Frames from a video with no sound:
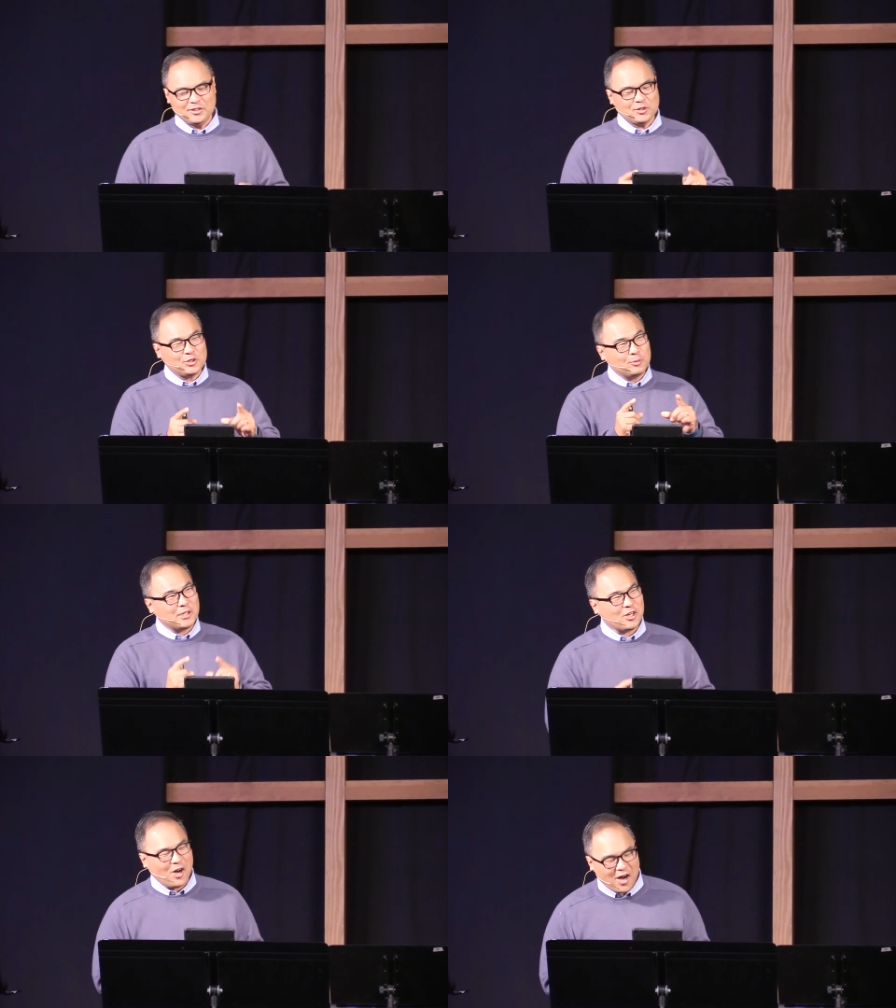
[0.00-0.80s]
So to be
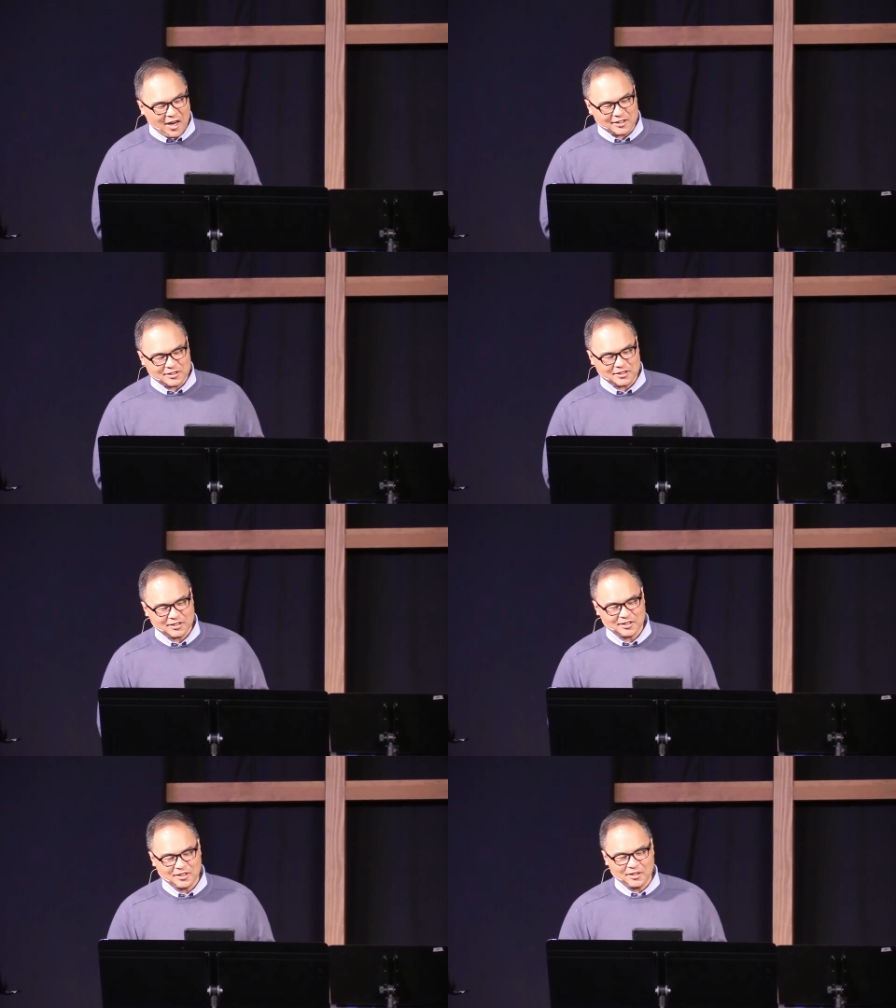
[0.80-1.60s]
caught
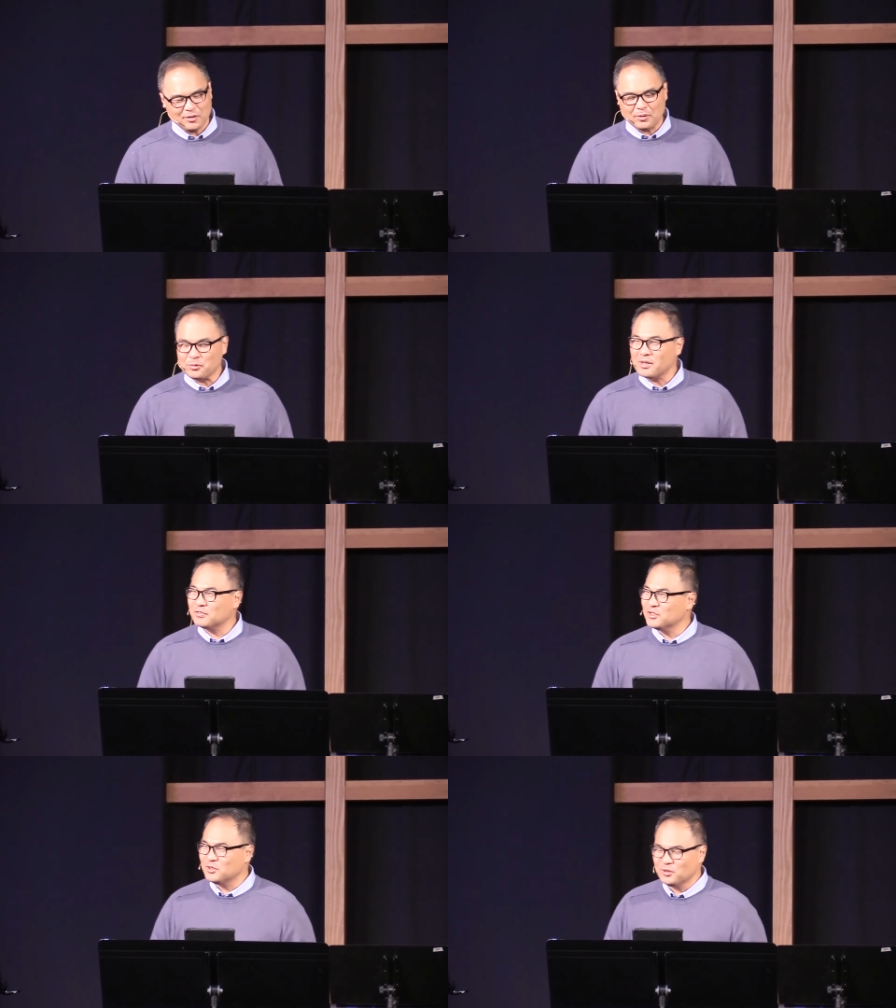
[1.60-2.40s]
what do we have
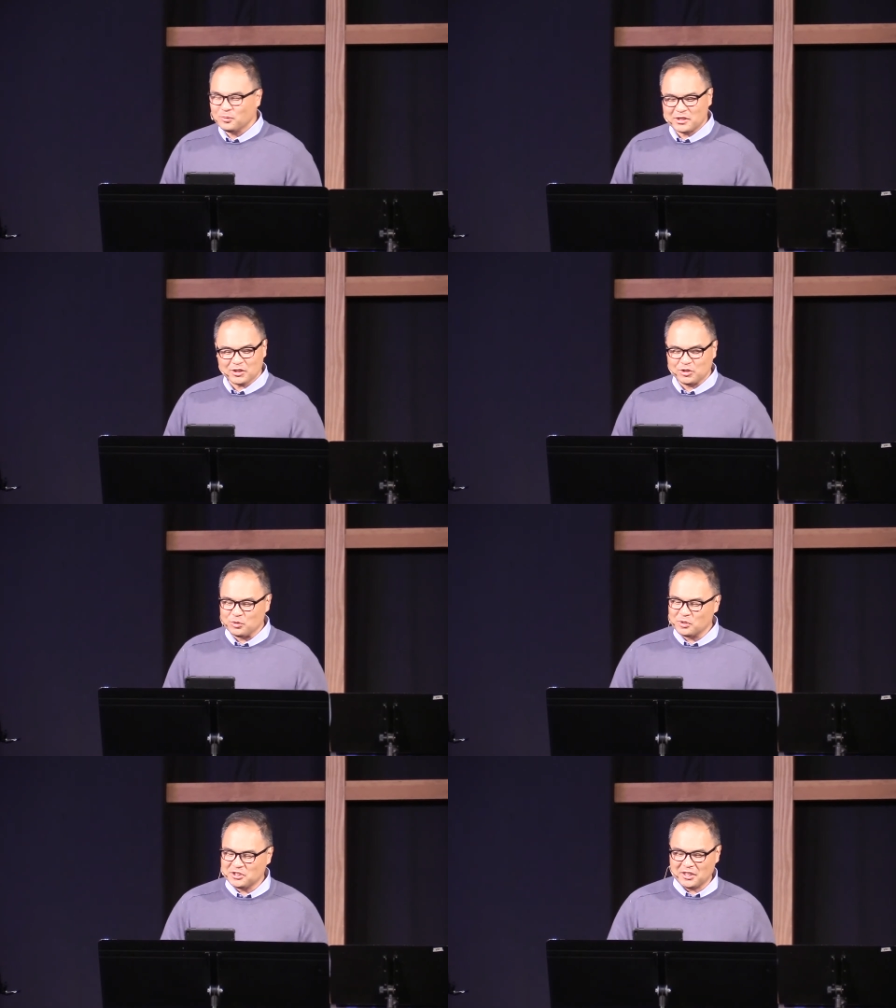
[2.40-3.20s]
to do? We just do
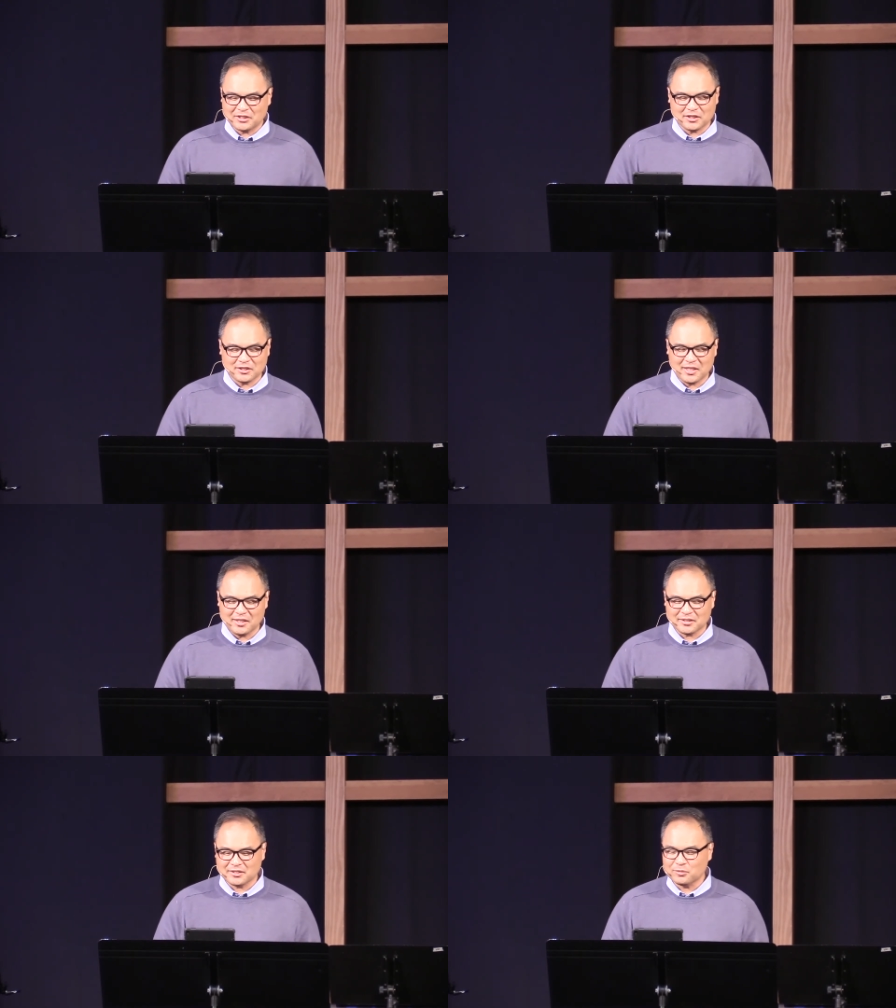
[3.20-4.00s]
what Jesus
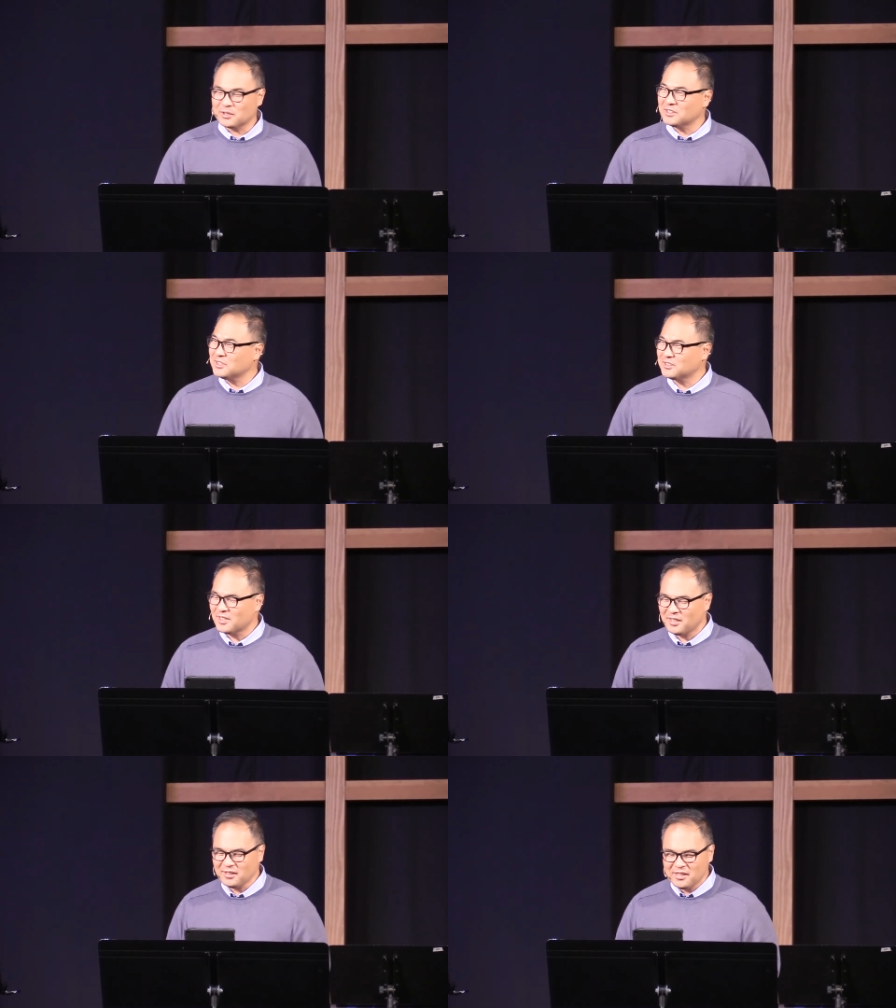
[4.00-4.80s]
says. What does he
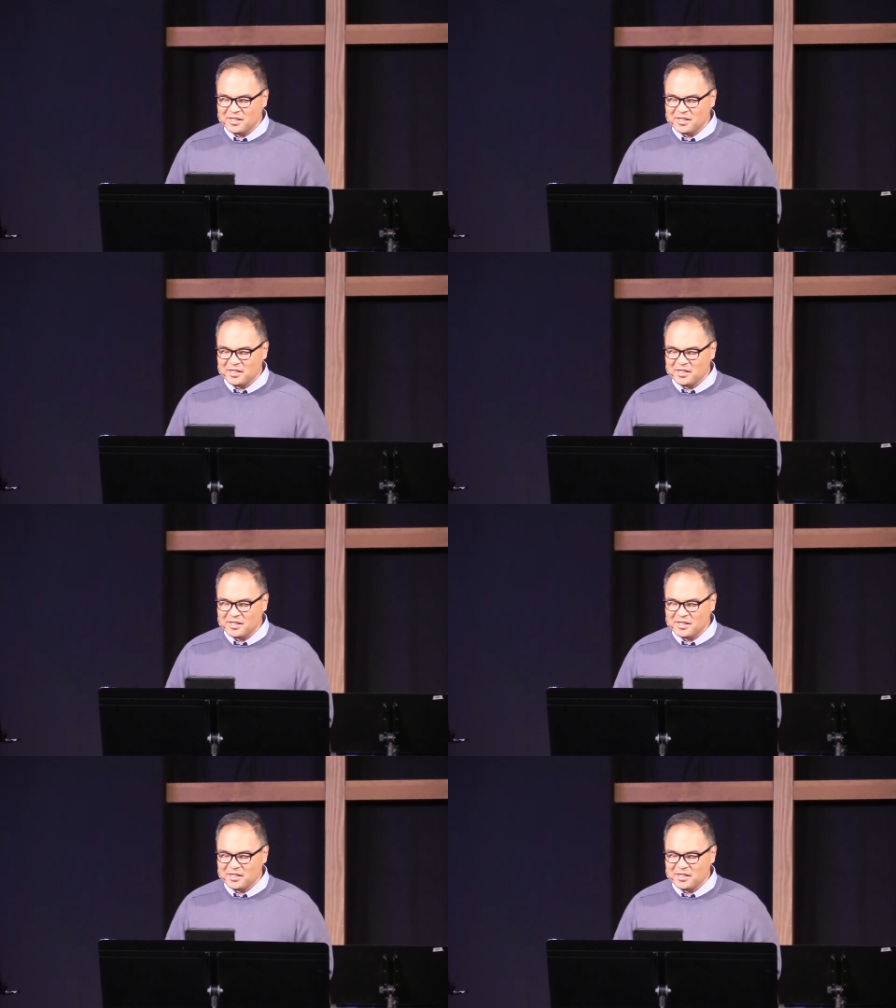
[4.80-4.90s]
say?